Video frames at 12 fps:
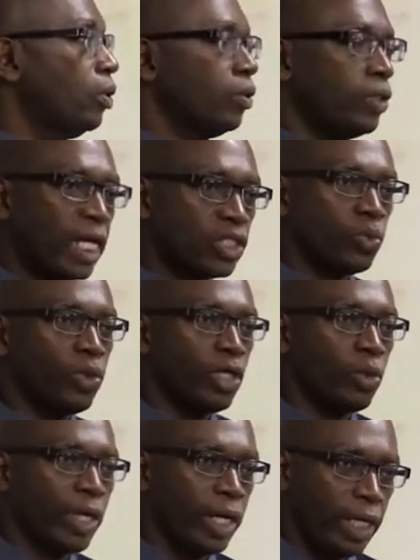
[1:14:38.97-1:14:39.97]
That's
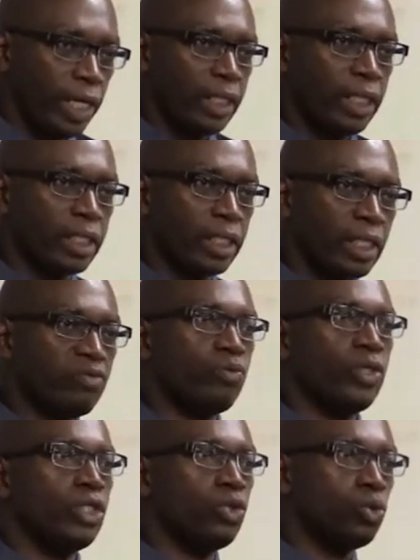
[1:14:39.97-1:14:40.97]
where we are heading if
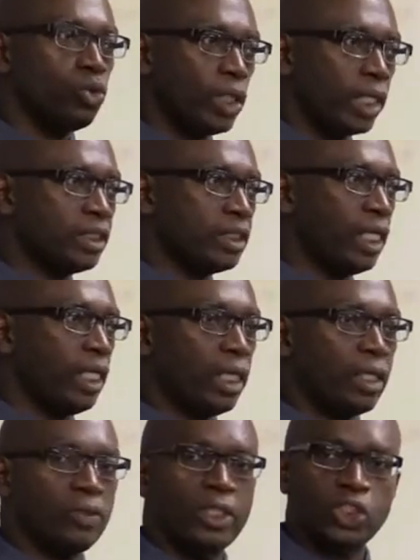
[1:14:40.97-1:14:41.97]
we do not
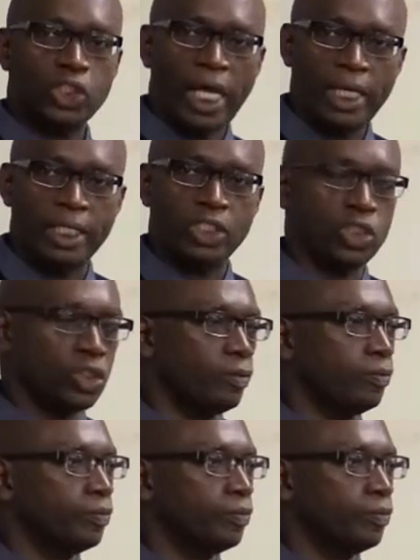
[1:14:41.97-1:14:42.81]
take the challenge